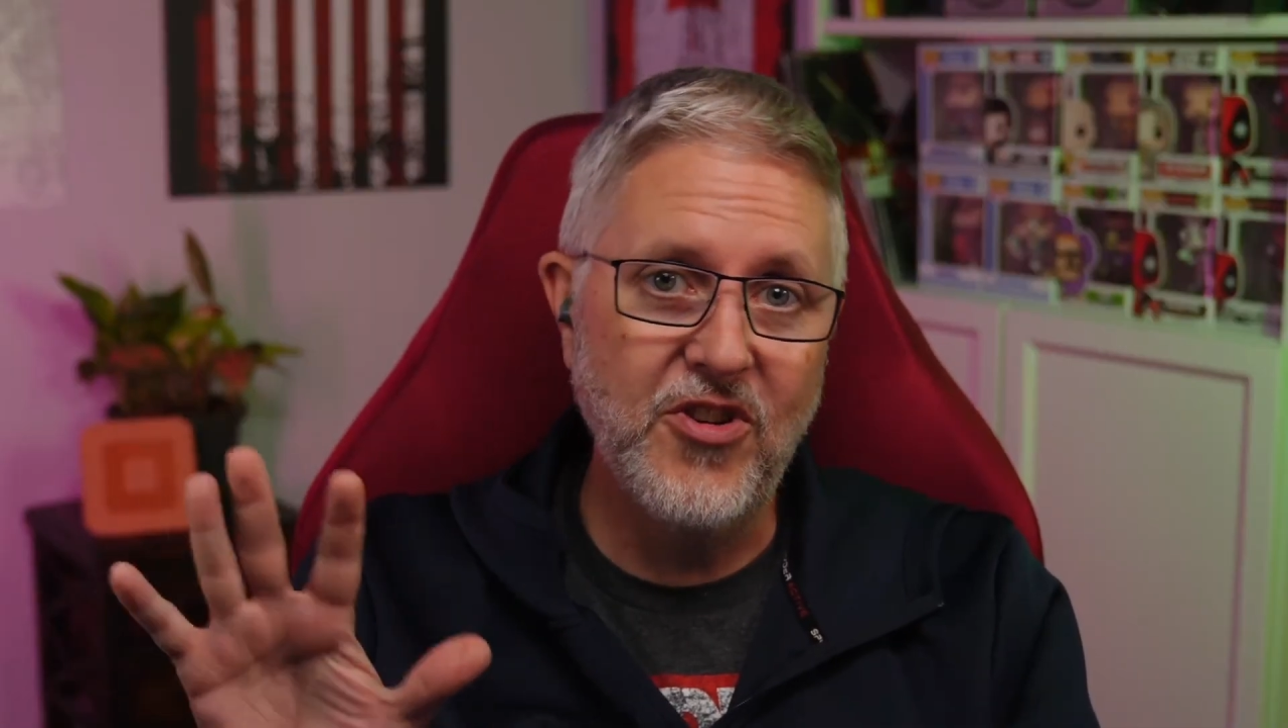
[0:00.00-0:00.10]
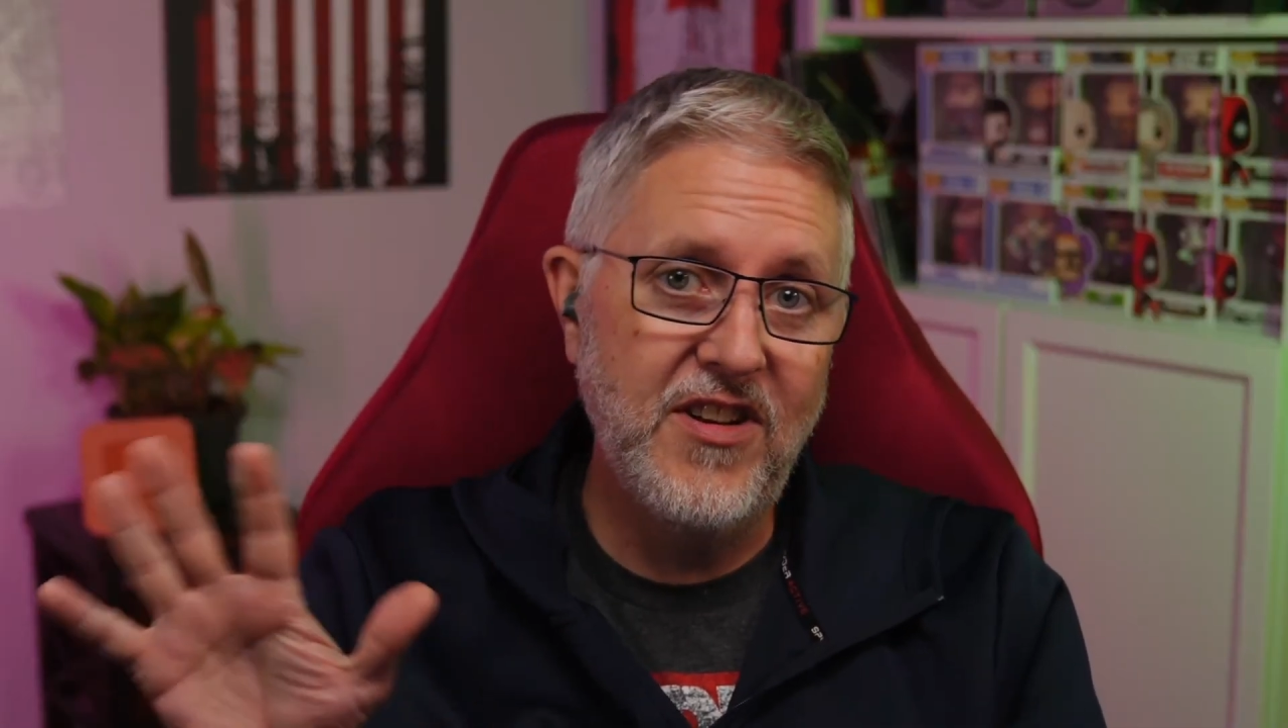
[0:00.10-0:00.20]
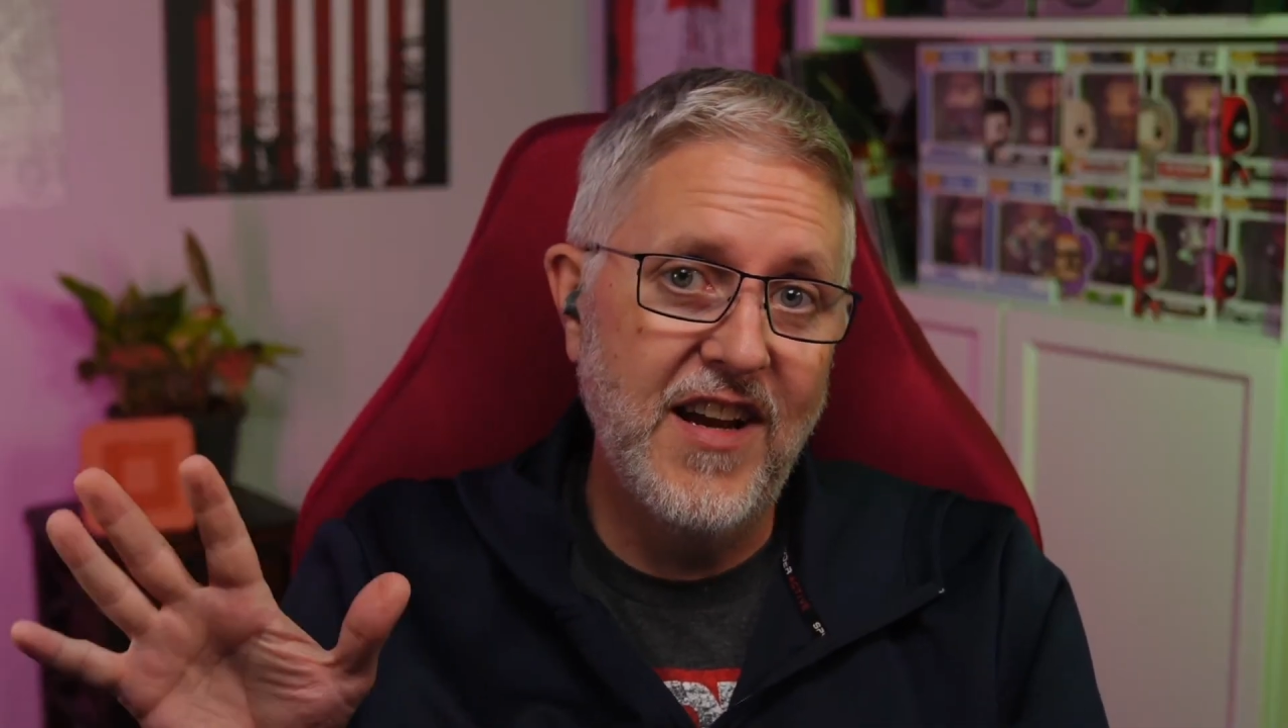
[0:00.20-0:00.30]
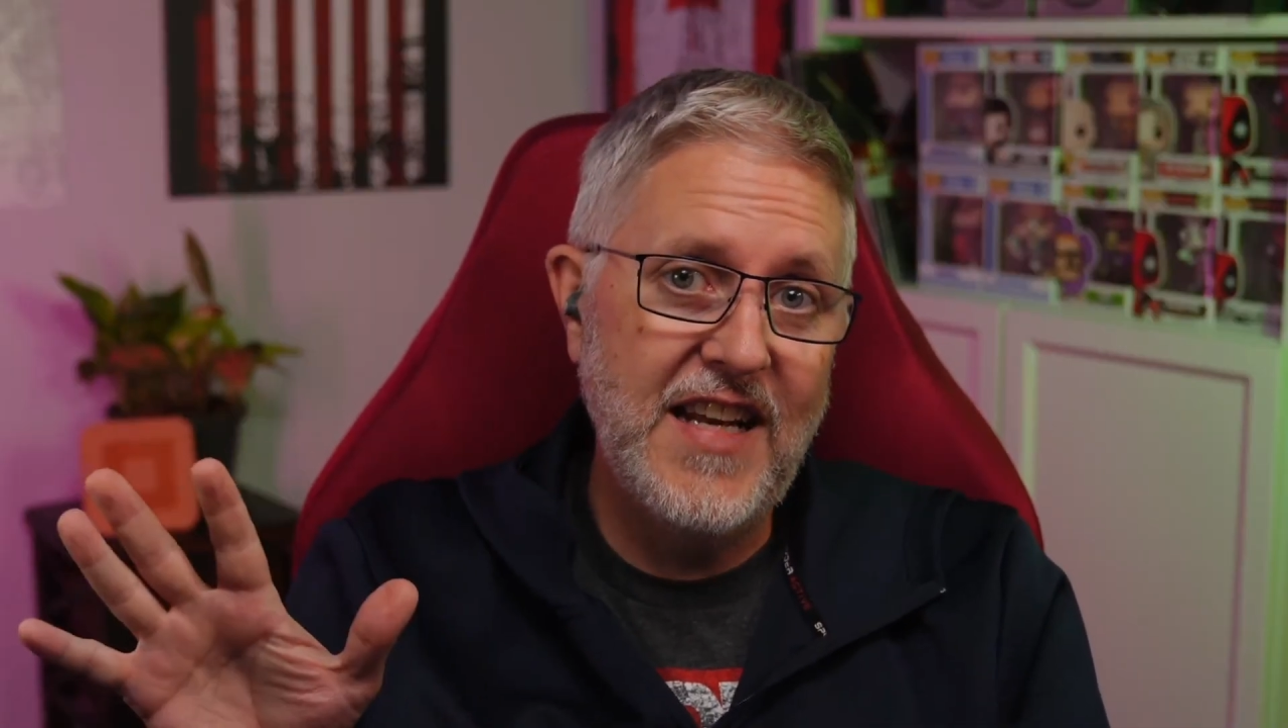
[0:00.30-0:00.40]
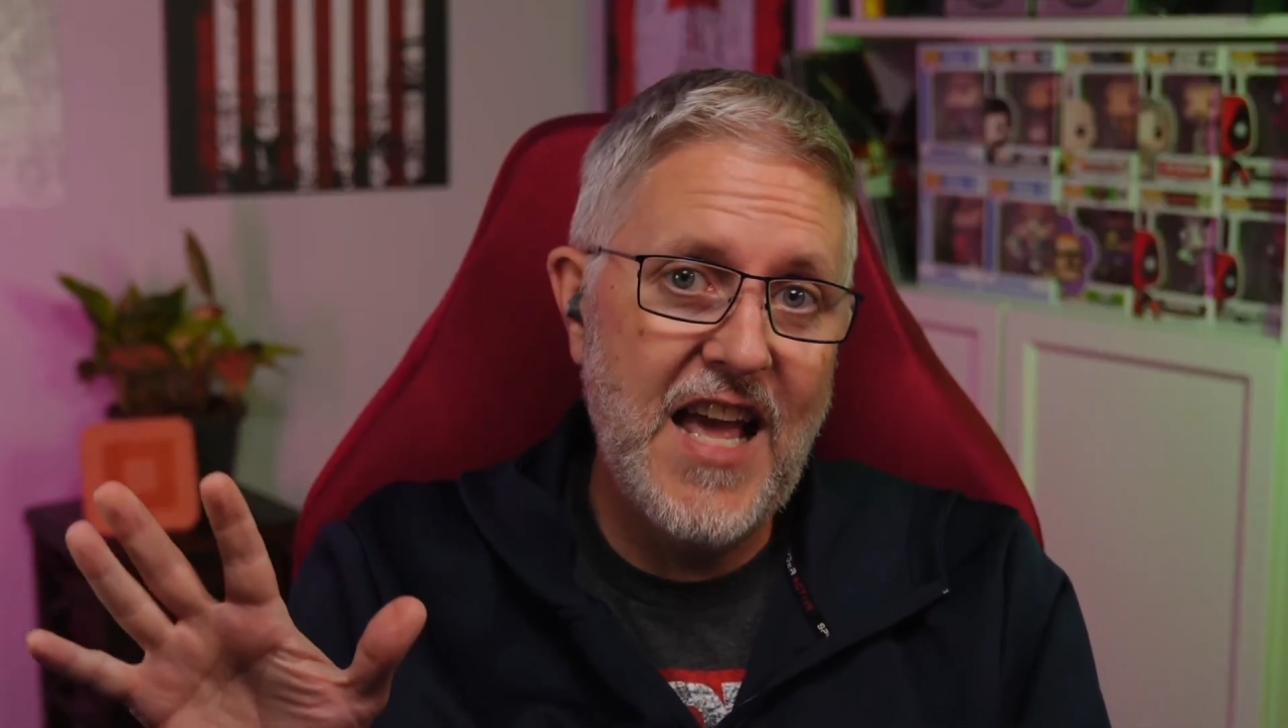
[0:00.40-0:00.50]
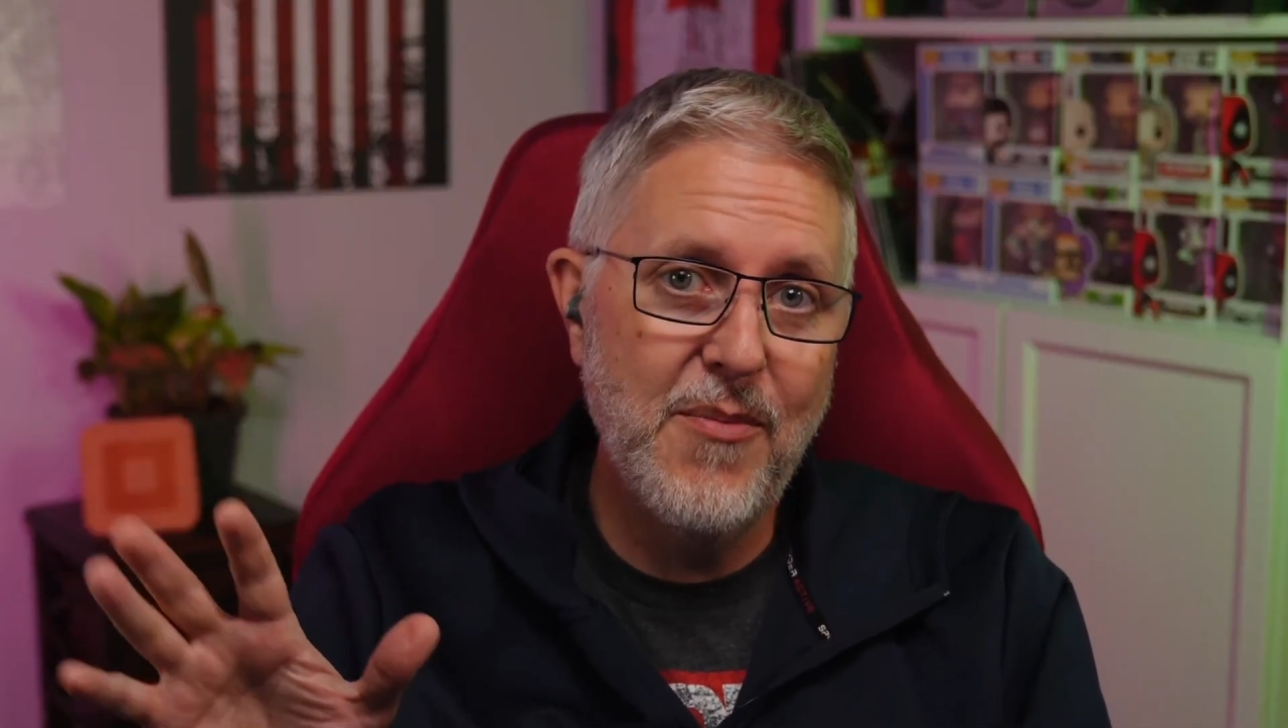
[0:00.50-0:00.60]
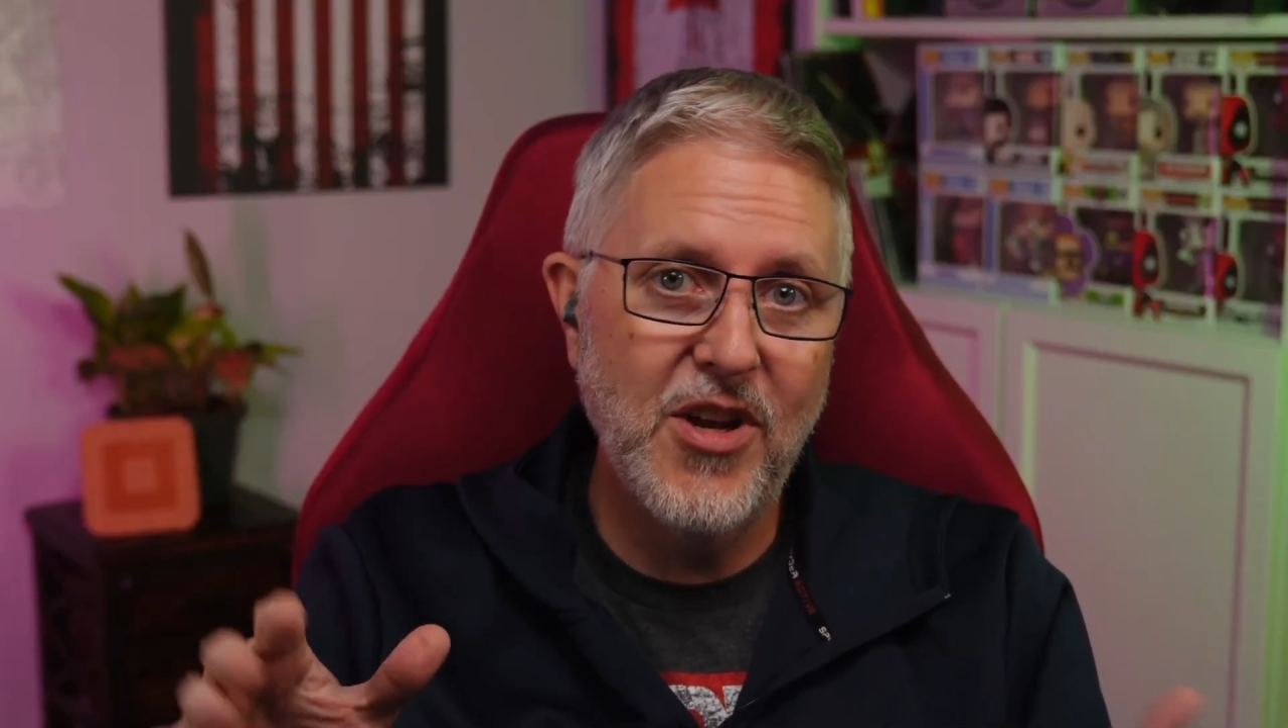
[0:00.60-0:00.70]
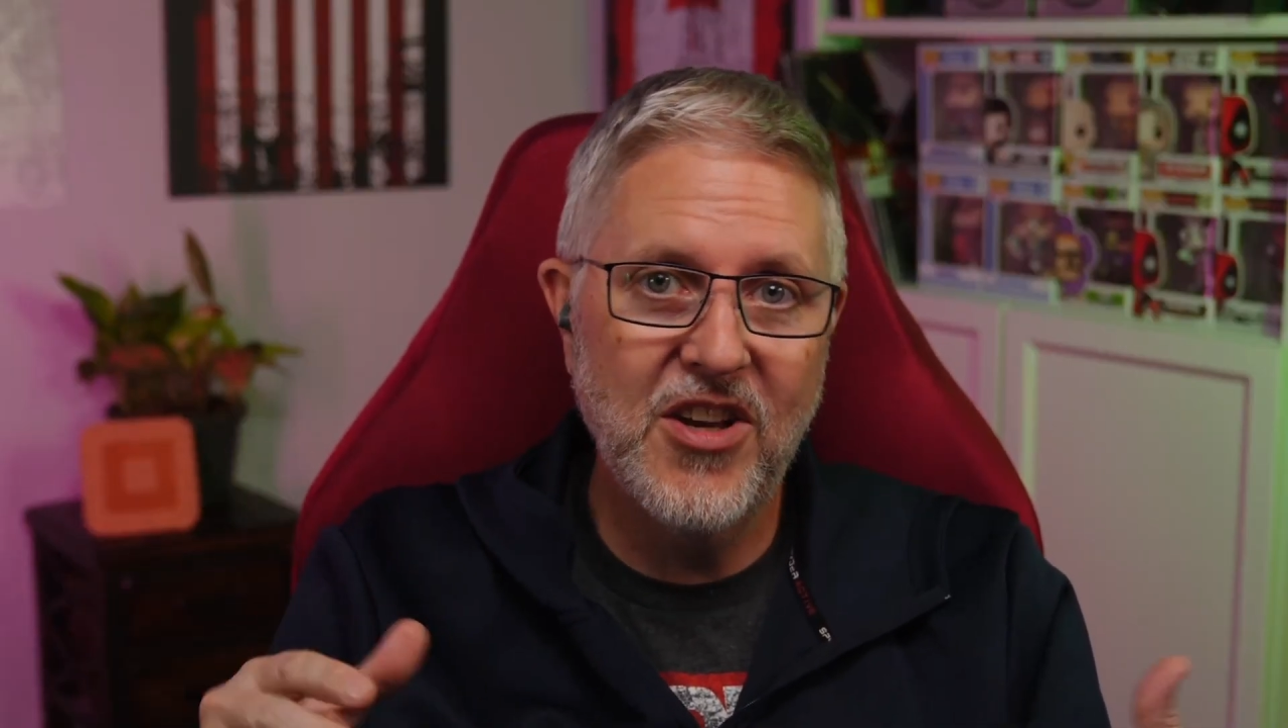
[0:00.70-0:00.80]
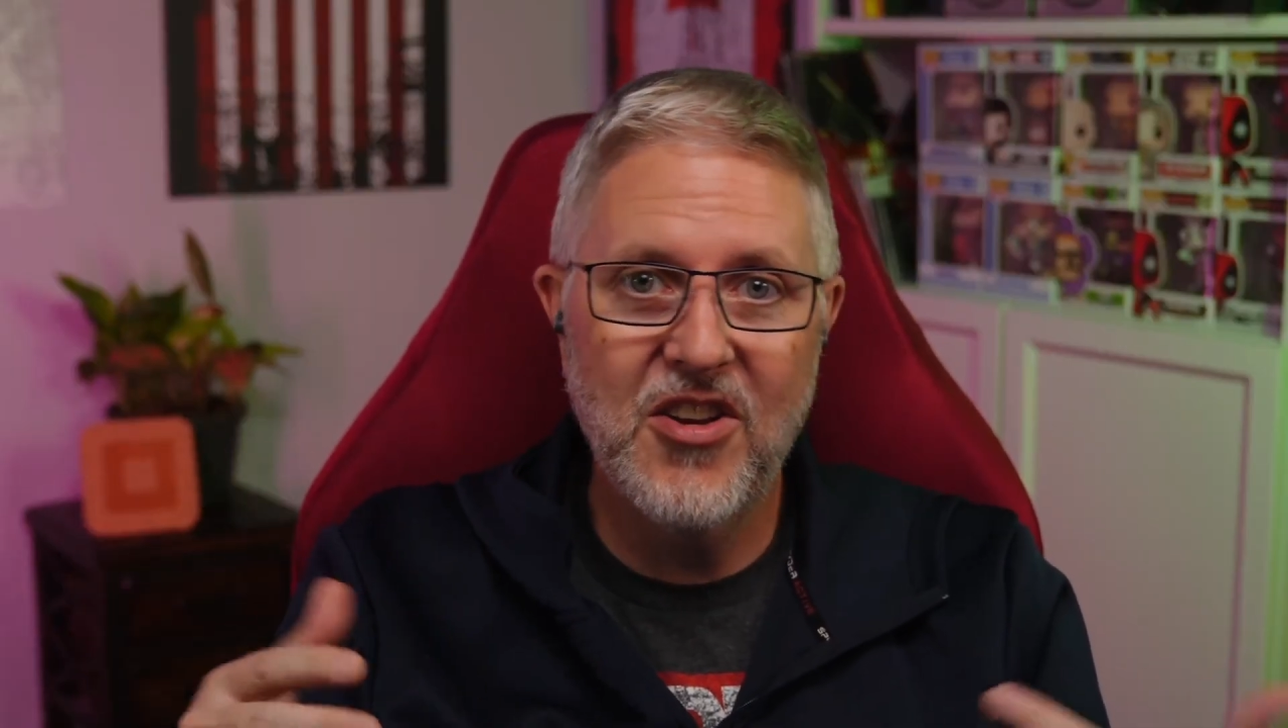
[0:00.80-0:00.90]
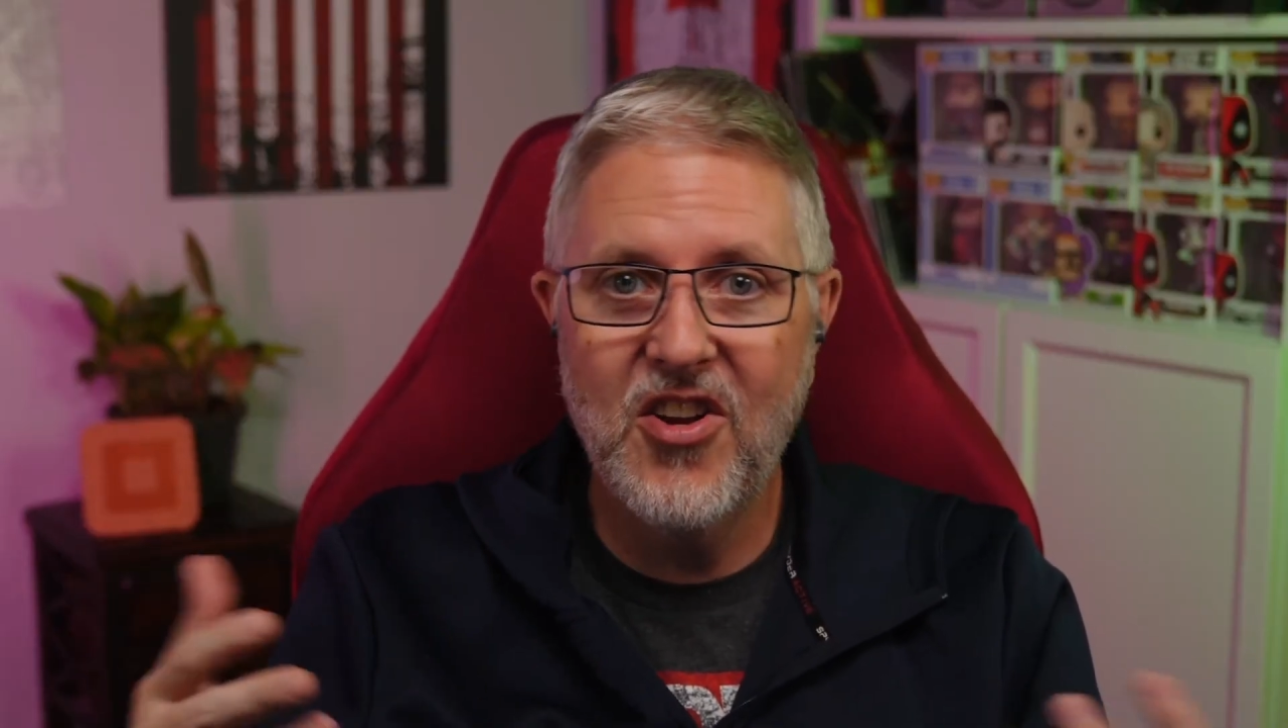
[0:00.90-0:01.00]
dynamic,